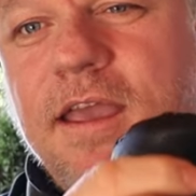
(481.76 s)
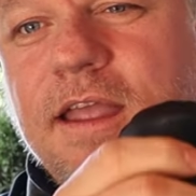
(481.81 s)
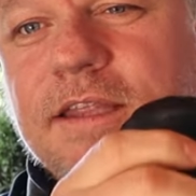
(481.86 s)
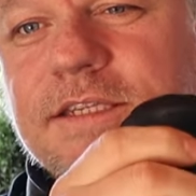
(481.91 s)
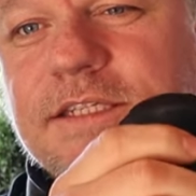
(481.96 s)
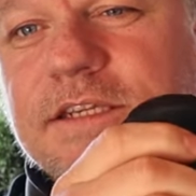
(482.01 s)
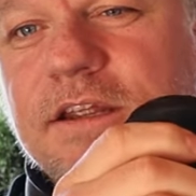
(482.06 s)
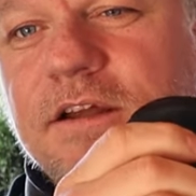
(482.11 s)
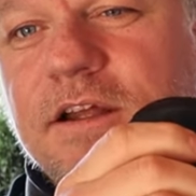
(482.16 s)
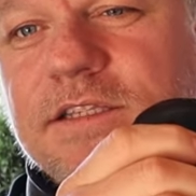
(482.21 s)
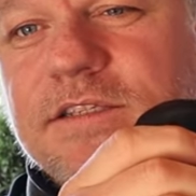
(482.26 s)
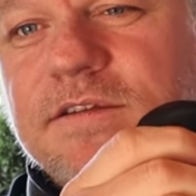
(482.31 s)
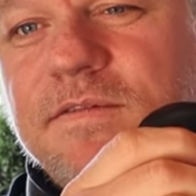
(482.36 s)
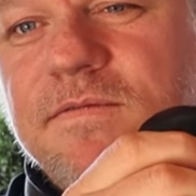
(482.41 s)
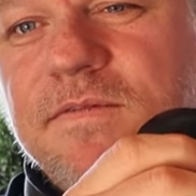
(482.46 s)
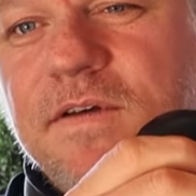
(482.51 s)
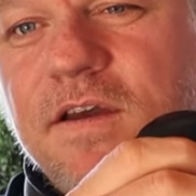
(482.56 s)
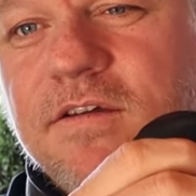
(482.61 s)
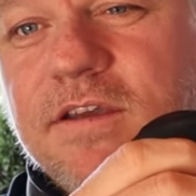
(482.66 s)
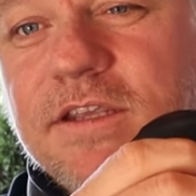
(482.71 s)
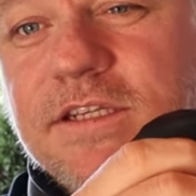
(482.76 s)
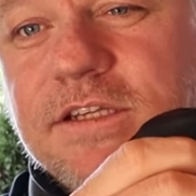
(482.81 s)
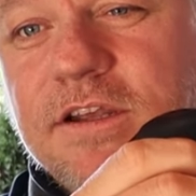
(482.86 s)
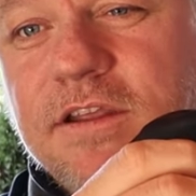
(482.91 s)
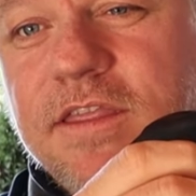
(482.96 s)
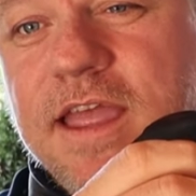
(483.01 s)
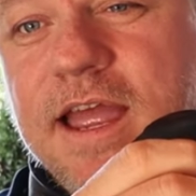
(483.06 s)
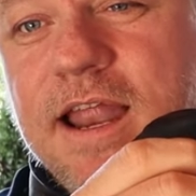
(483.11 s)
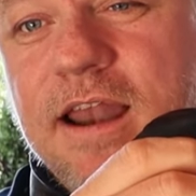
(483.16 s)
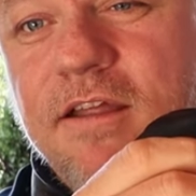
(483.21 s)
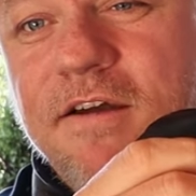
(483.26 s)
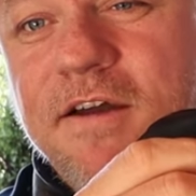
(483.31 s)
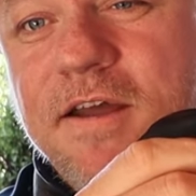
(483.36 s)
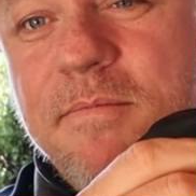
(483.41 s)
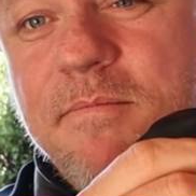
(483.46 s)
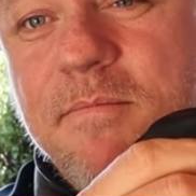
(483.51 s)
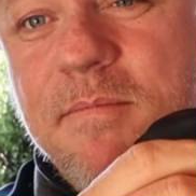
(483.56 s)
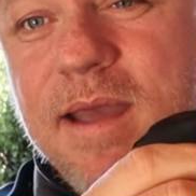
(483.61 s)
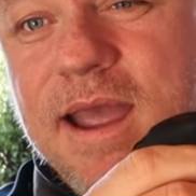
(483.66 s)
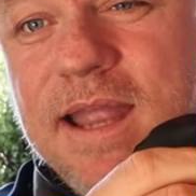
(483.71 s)
and start to focus on that
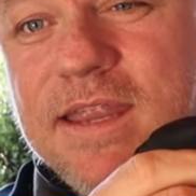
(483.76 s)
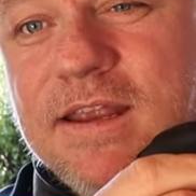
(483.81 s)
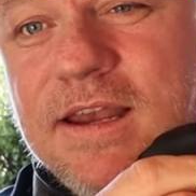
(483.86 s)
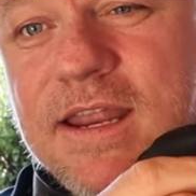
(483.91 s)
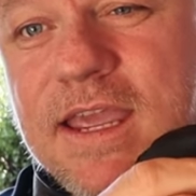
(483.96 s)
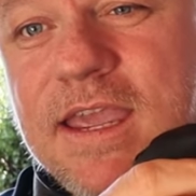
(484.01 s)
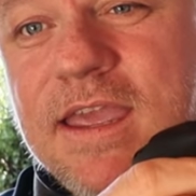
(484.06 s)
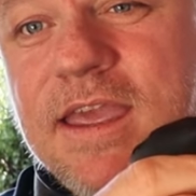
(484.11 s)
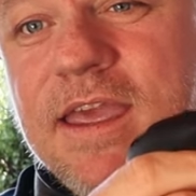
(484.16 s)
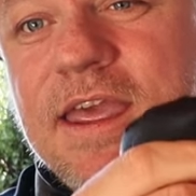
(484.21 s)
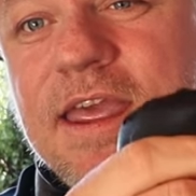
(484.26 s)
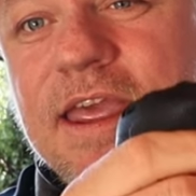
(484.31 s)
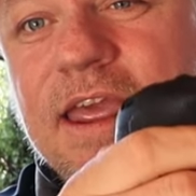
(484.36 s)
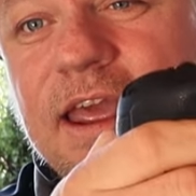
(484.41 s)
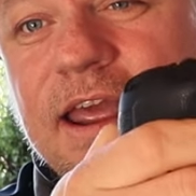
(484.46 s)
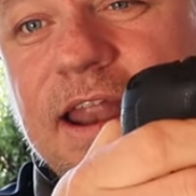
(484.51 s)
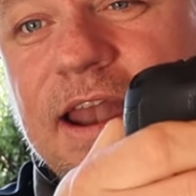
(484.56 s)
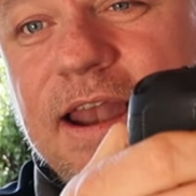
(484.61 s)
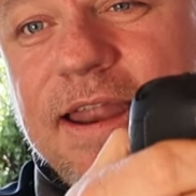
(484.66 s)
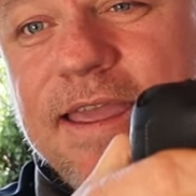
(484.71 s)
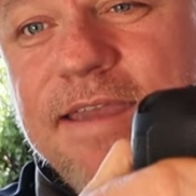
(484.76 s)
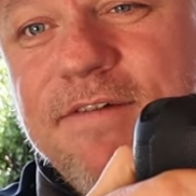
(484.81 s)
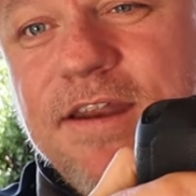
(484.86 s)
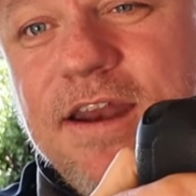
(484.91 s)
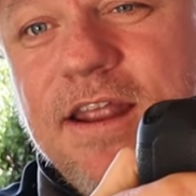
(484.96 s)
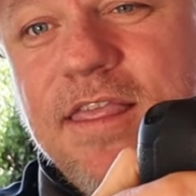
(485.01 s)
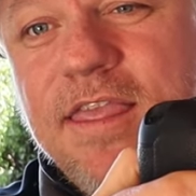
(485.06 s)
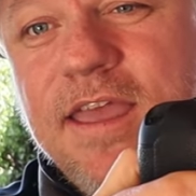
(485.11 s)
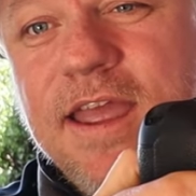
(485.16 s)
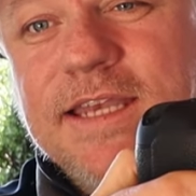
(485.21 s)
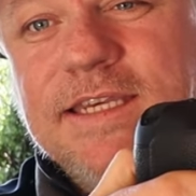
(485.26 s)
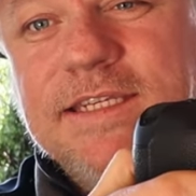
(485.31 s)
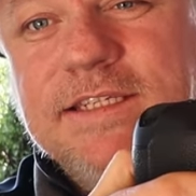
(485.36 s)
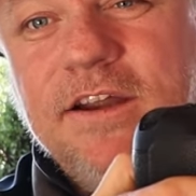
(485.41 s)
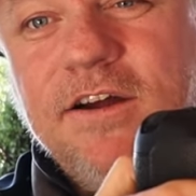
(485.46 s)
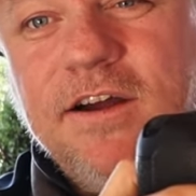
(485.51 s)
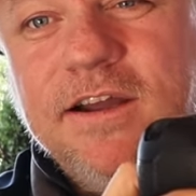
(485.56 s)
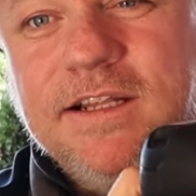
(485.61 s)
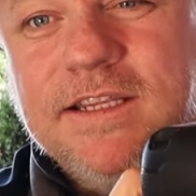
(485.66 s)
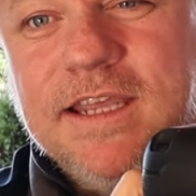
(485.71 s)
lion manually, and leave it in there
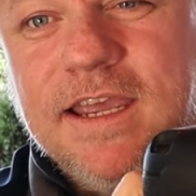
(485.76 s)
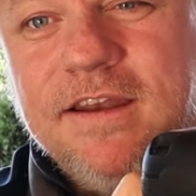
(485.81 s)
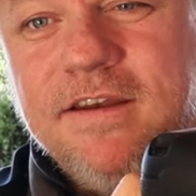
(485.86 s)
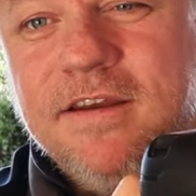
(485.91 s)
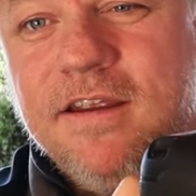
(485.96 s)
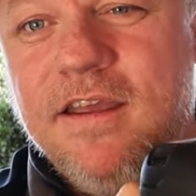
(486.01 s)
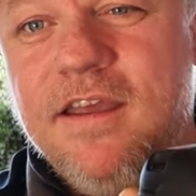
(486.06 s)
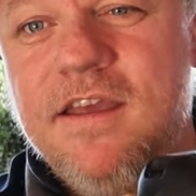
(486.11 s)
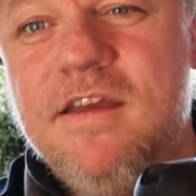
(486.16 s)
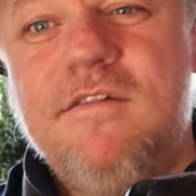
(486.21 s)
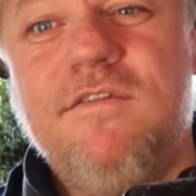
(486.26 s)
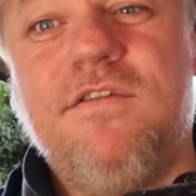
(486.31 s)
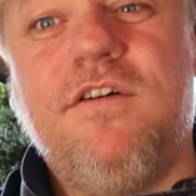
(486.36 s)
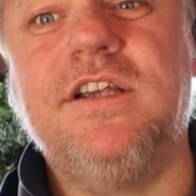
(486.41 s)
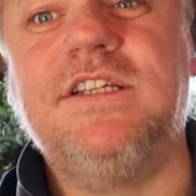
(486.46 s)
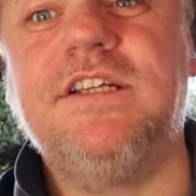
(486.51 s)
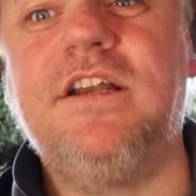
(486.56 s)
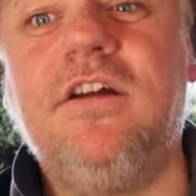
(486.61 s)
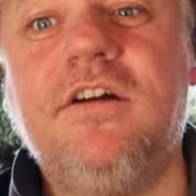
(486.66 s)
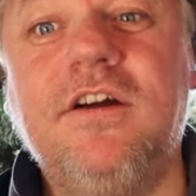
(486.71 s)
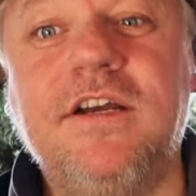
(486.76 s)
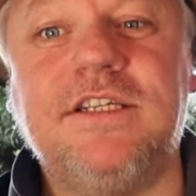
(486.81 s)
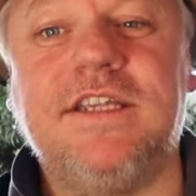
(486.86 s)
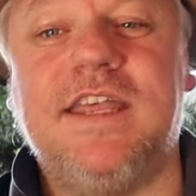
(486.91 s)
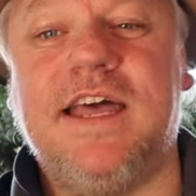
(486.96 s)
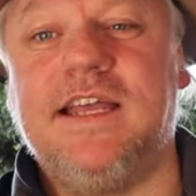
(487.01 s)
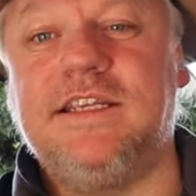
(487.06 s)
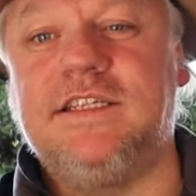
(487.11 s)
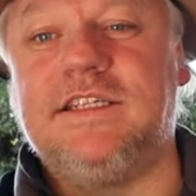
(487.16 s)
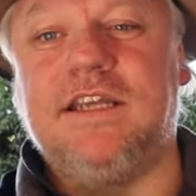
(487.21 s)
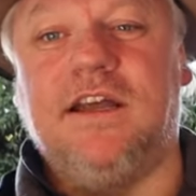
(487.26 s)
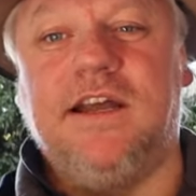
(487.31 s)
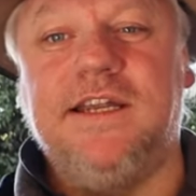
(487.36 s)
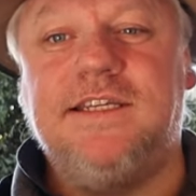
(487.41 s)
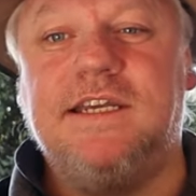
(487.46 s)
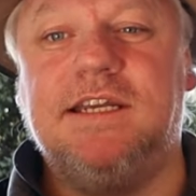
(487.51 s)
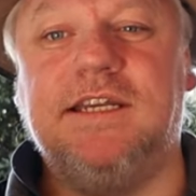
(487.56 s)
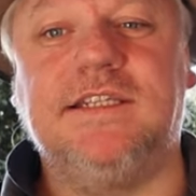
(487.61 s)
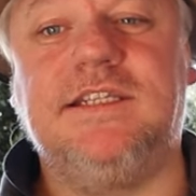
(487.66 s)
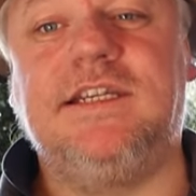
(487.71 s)
dialed in for as long as that
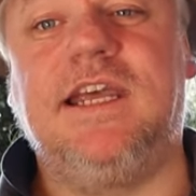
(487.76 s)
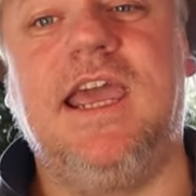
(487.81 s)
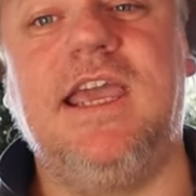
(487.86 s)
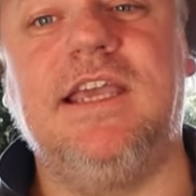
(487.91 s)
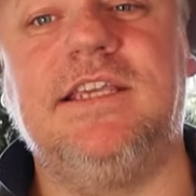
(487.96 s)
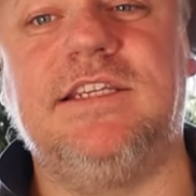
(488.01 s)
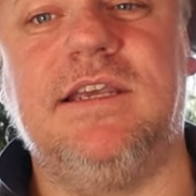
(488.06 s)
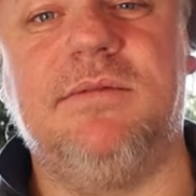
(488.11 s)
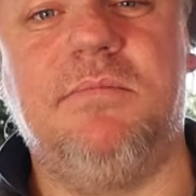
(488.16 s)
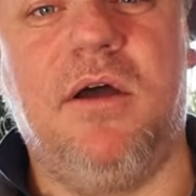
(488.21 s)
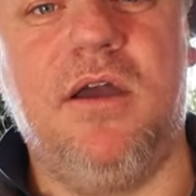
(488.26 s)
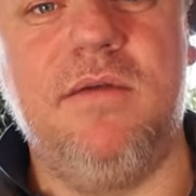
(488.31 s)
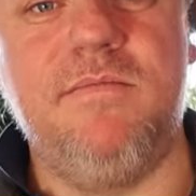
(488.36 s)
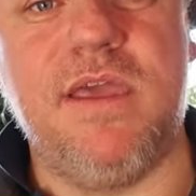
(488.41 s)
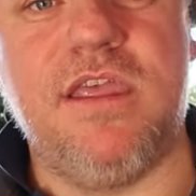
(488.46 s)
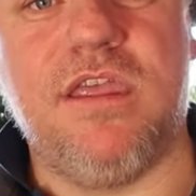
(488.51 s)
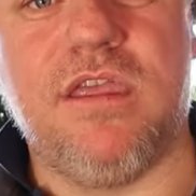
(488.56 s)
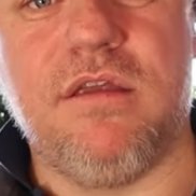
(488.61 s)
sighting takes. It might be